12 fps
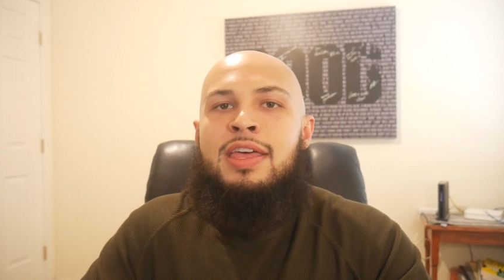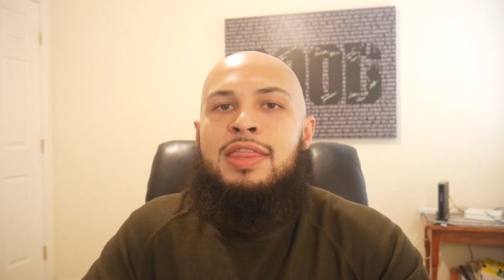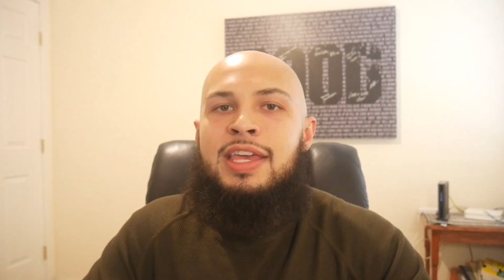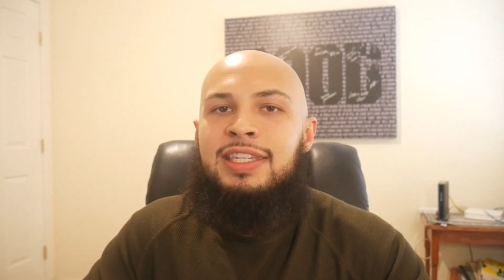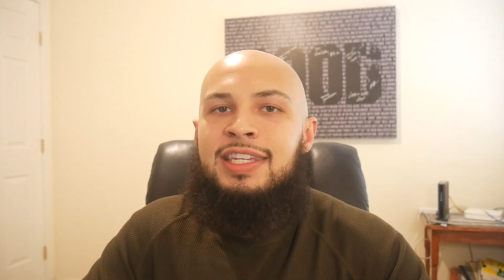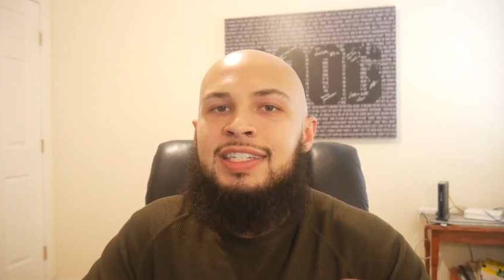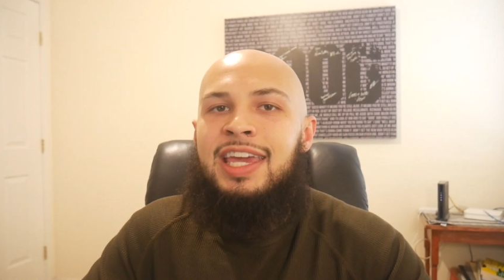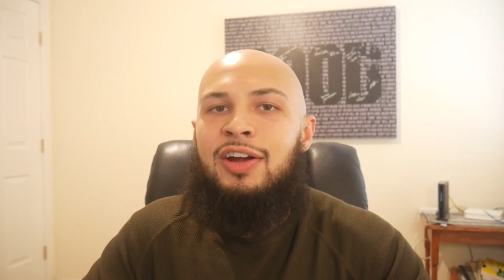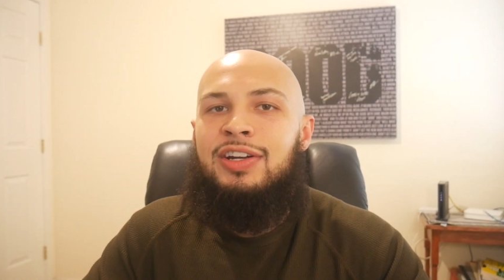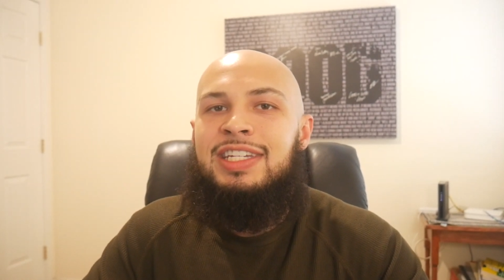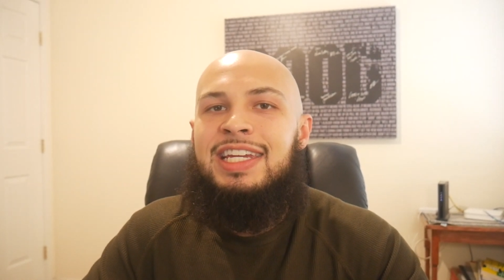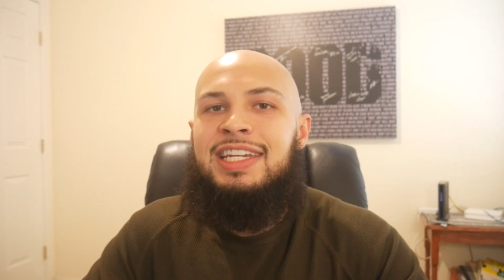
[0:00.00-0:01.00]
This is
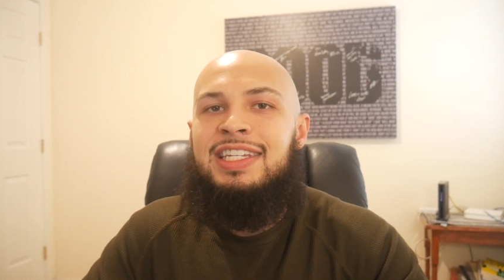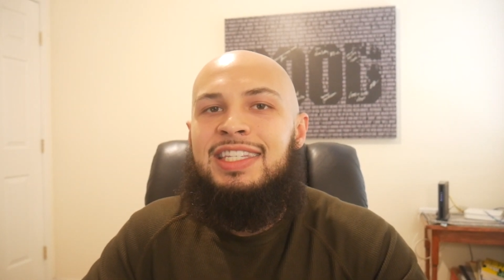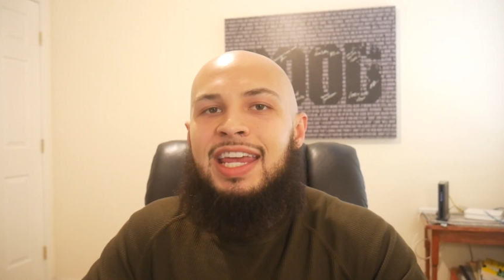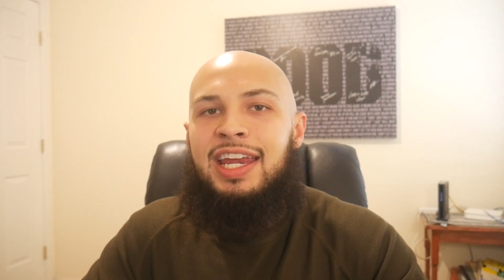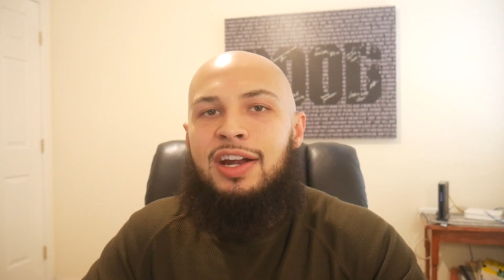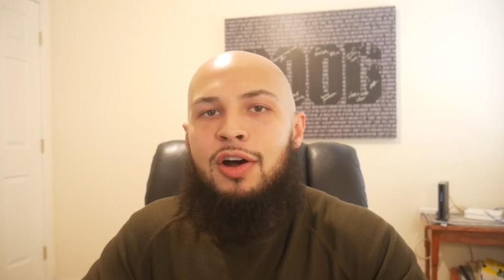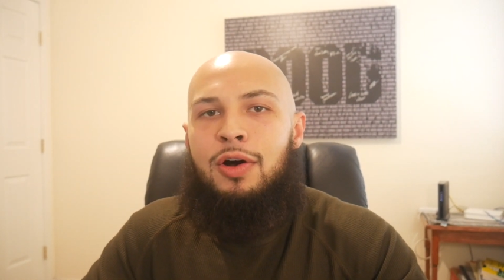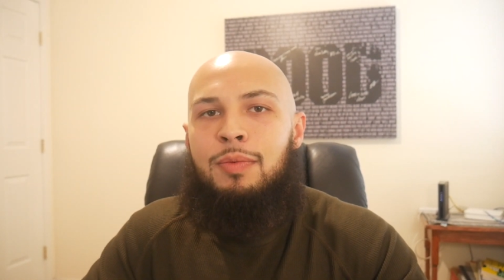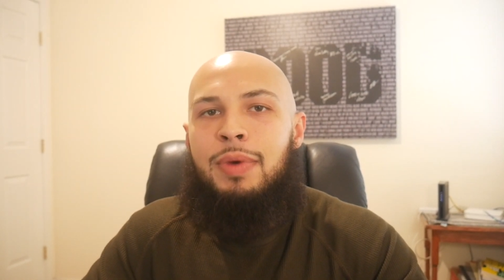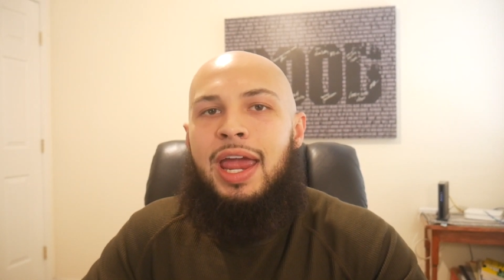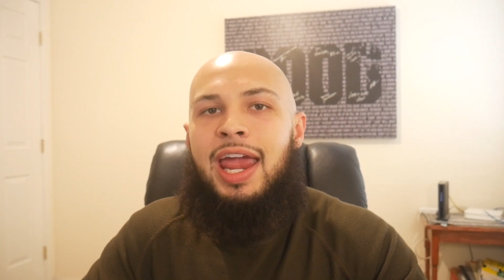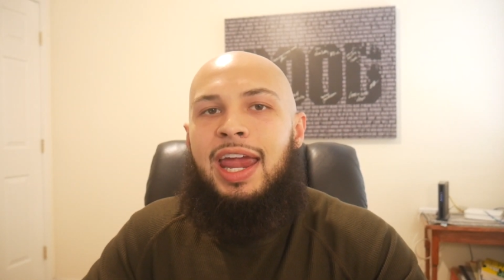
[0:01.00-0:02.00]
guaranteed to stay at
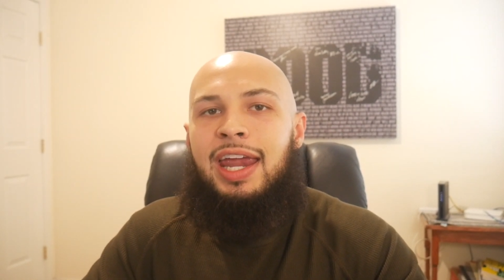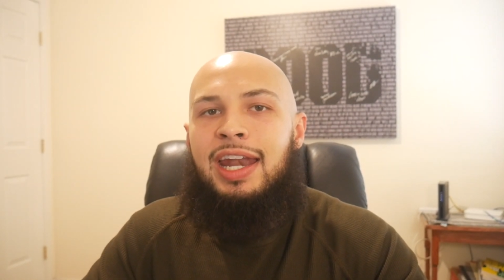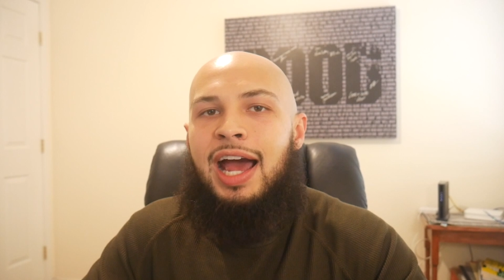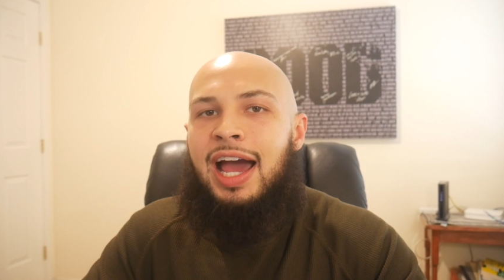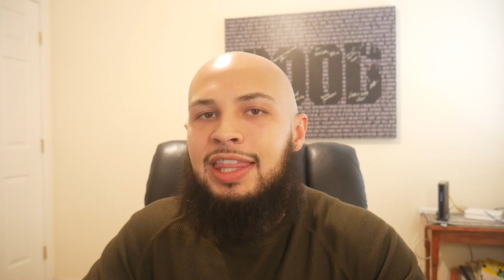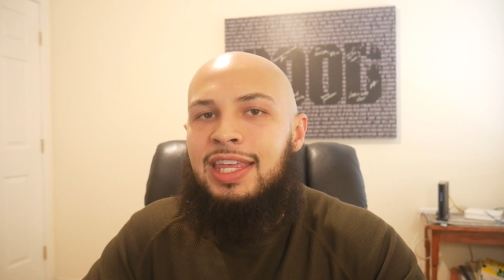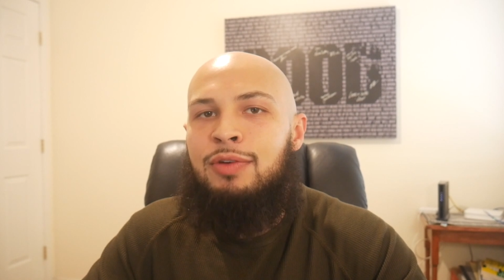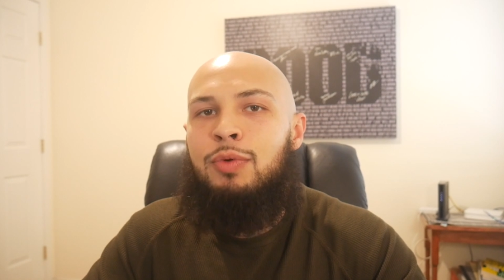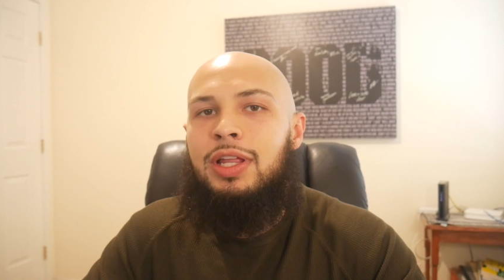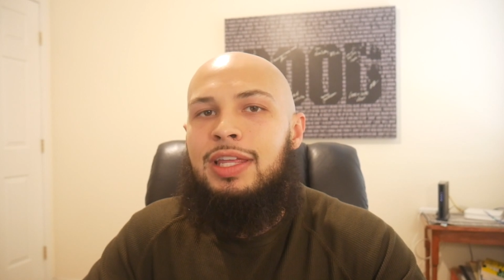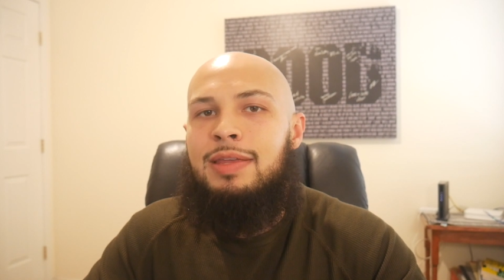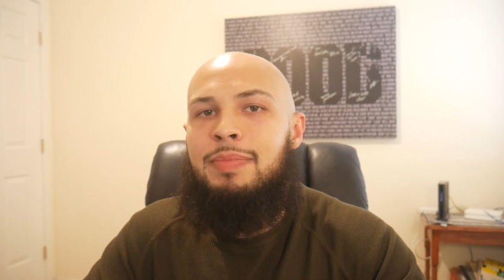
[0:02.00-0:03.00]
home and I think
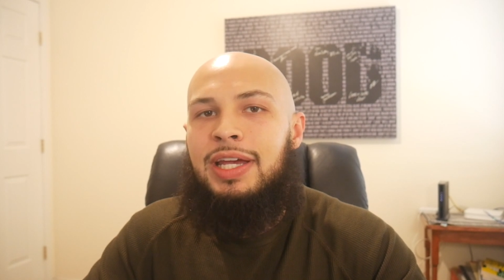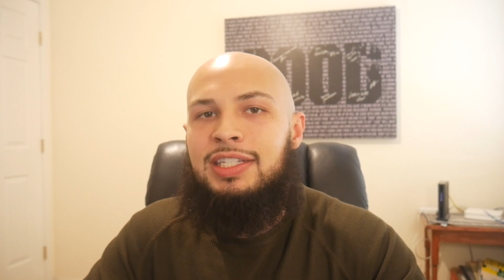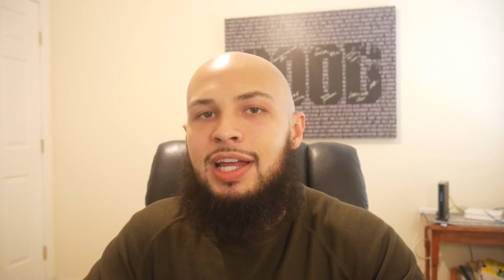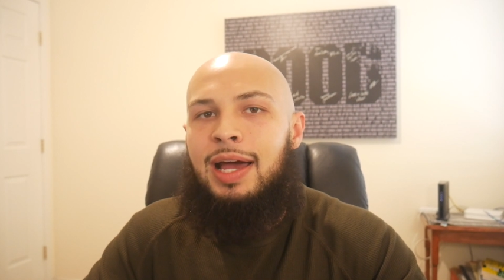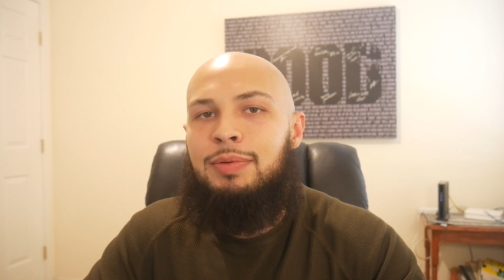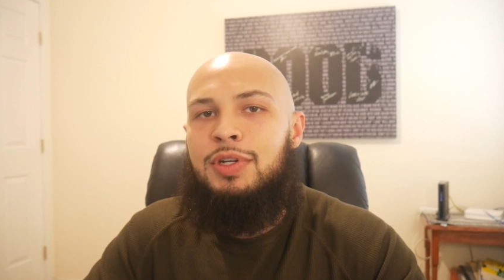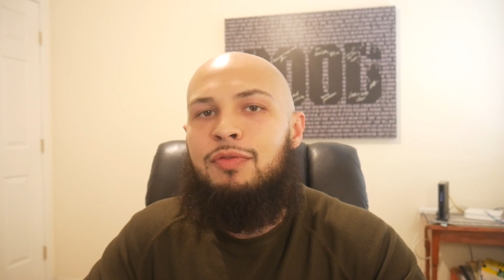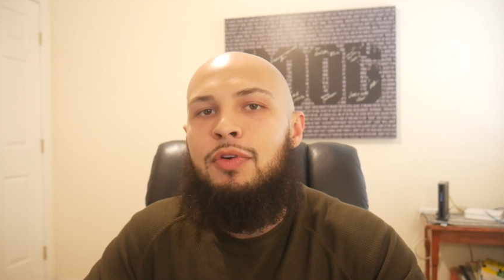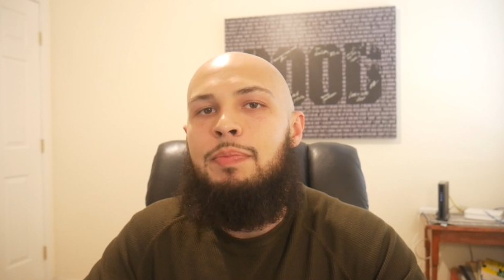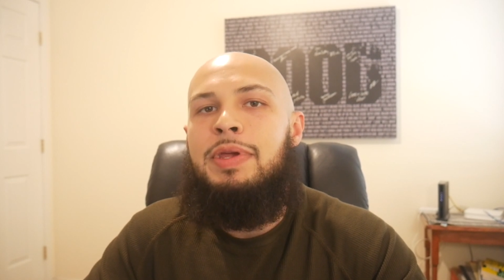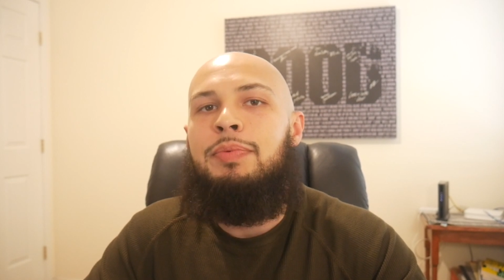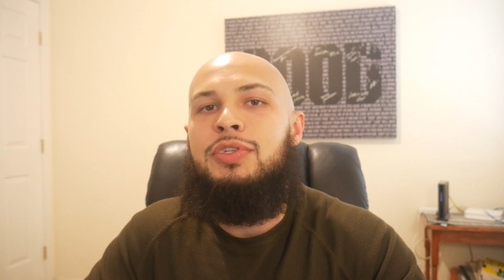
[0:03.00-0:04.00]
really the best option for
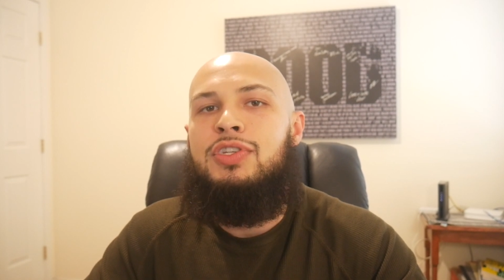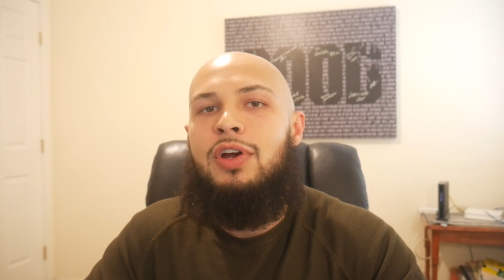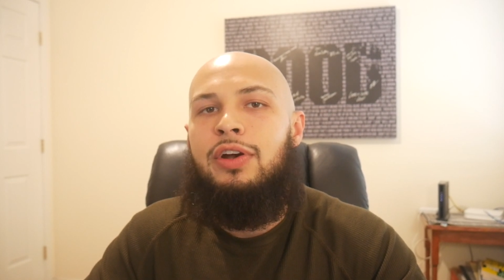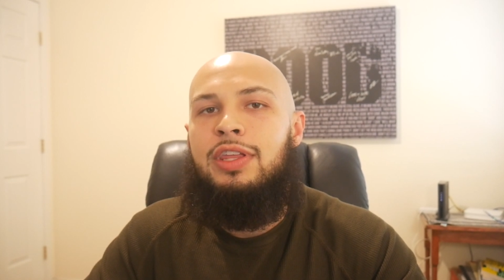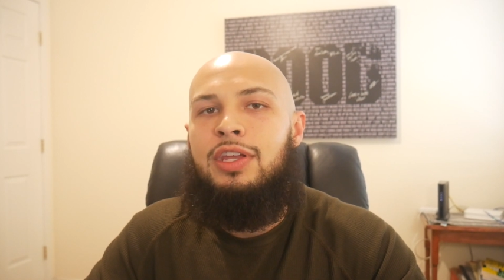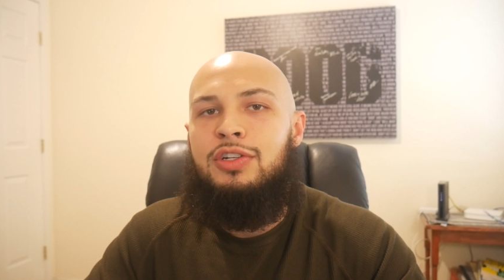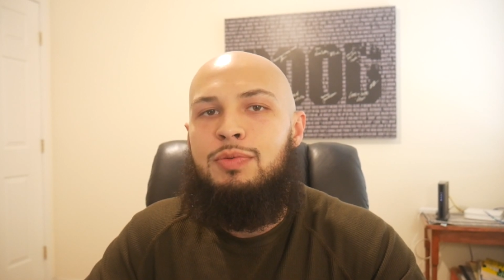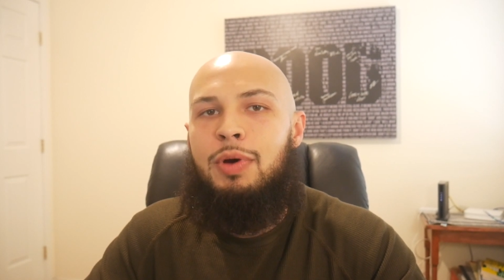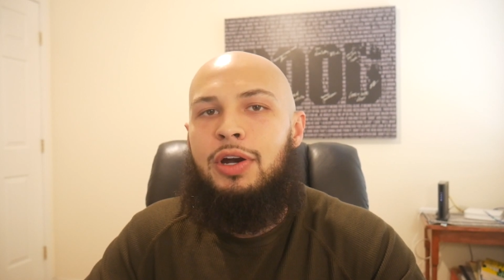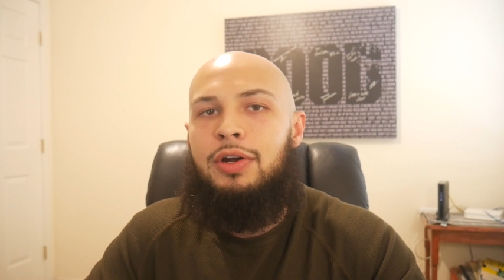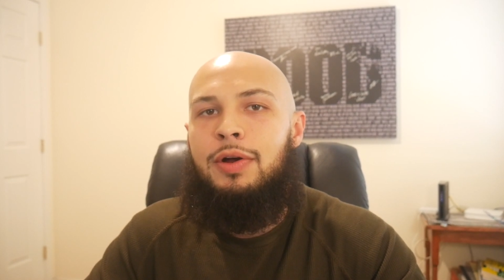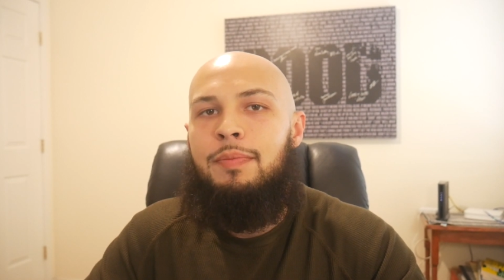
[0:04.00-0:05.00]
people starting their
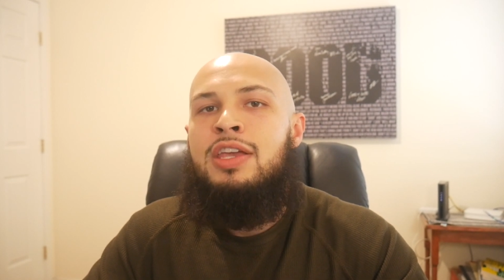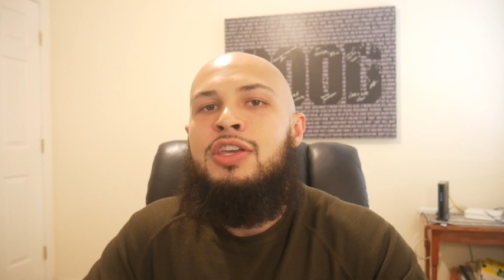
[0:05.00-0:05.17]
smart home.